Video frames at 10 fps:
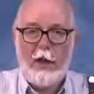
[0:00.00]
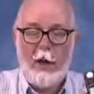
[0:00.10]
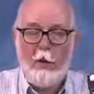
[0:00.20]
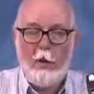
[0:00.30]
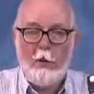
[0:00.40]

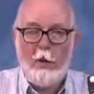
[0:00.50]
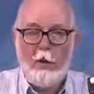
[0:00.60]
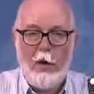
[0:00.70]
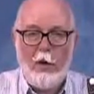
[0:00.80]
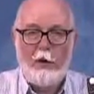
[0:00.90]
Now we're going to
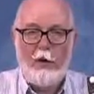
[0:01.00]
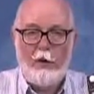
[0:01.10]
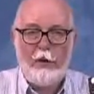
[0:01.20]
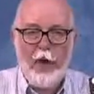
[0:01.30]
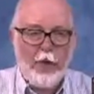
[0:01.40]
move on to
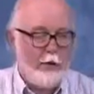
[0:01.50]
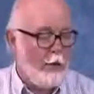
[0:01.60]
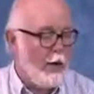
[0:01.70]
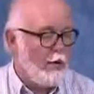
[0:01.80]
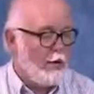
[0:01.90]
the flash
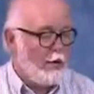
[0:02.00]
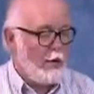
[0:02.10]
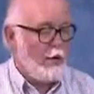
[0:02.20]
modes.